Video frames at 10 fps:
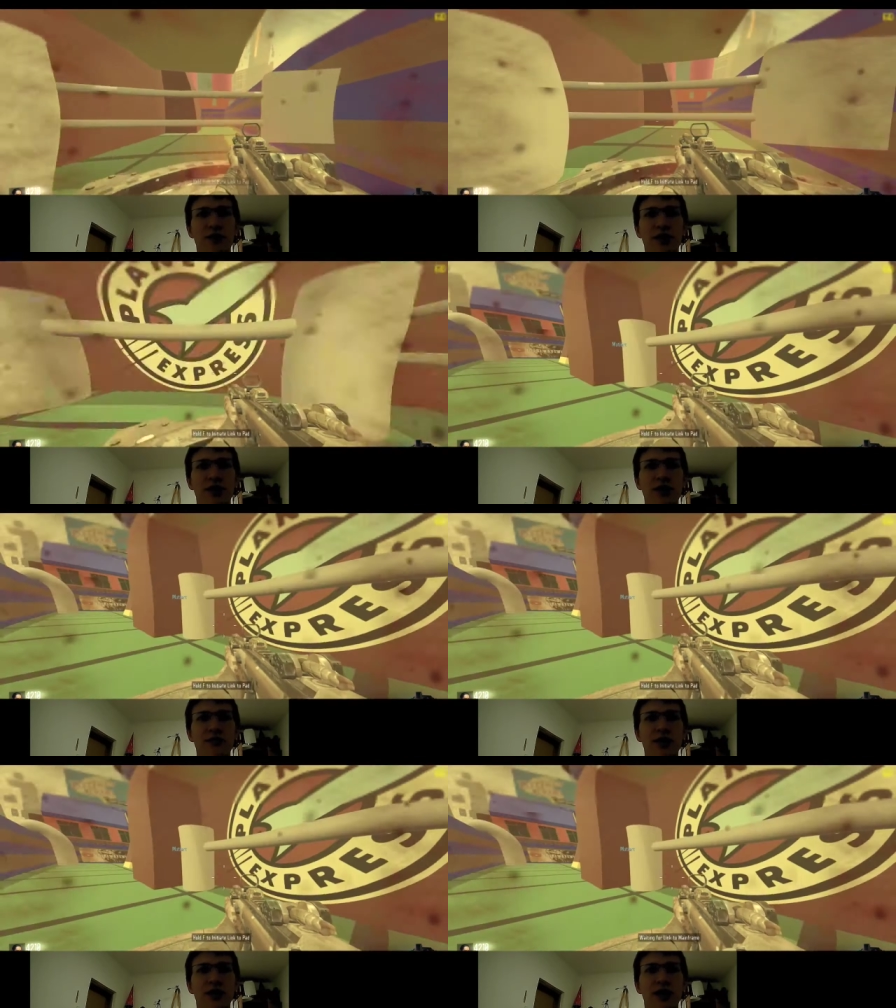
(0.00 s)
buy an upgrade,
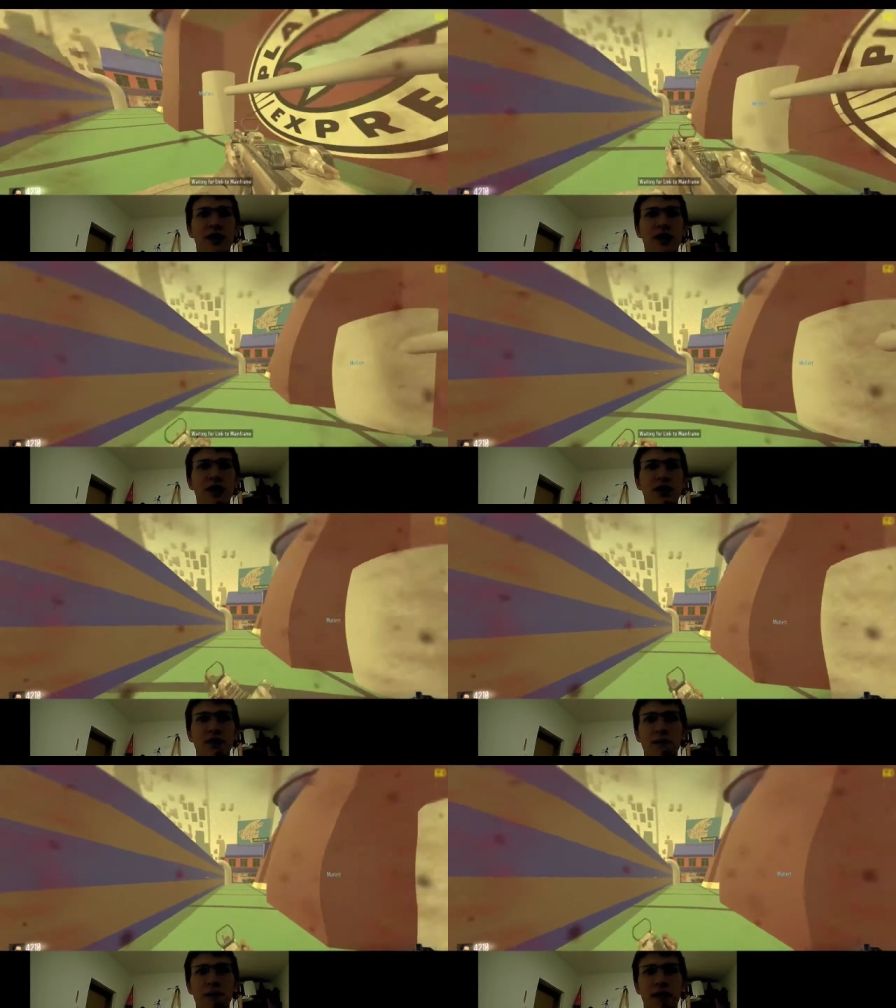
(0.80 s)
by the way, yeah.
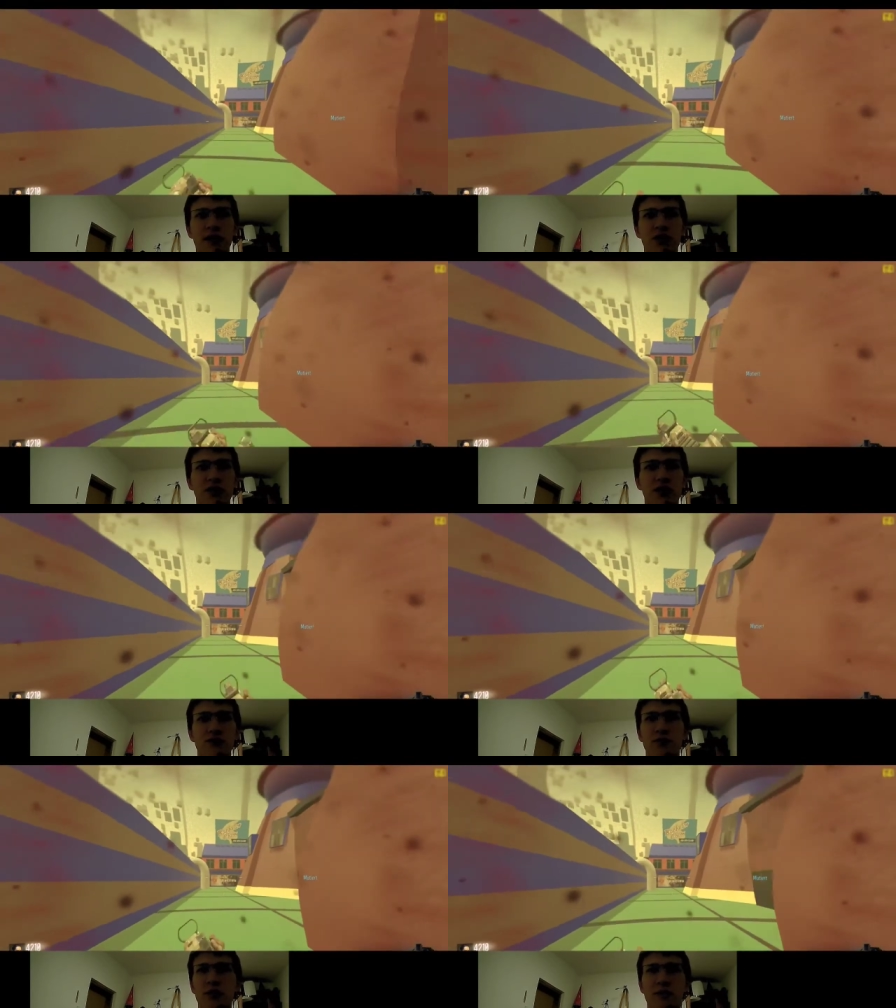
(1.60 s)
I
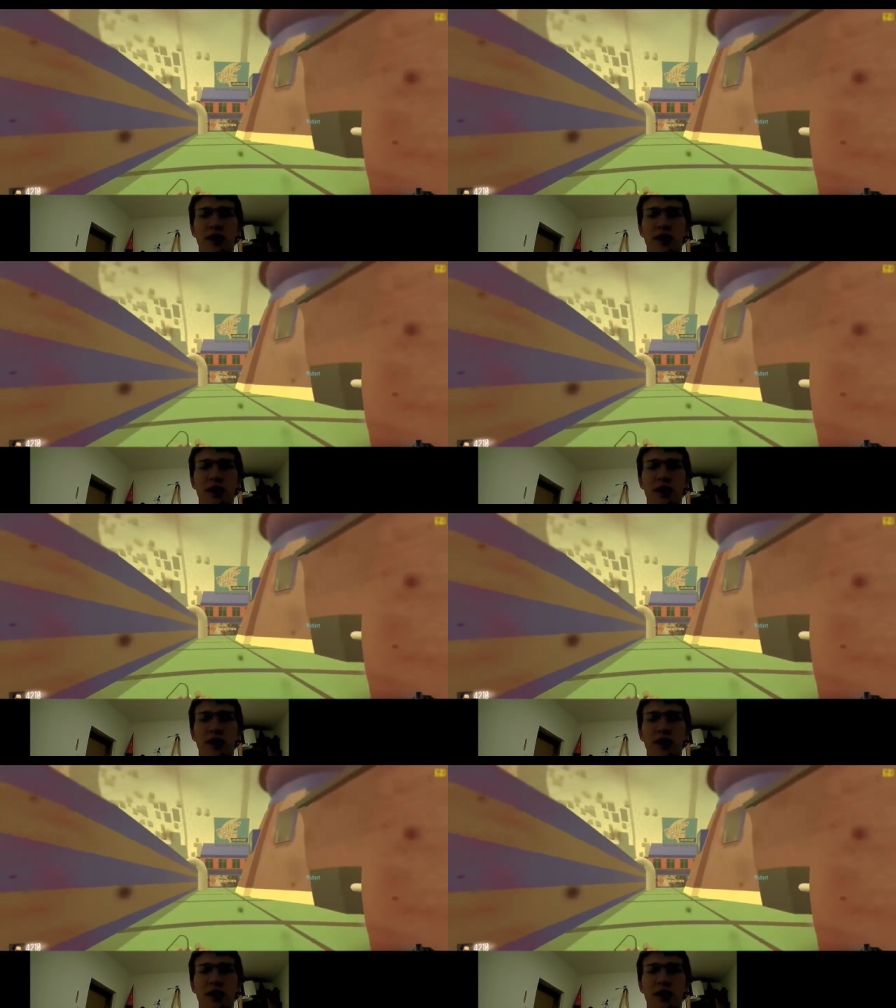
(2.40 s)
should I should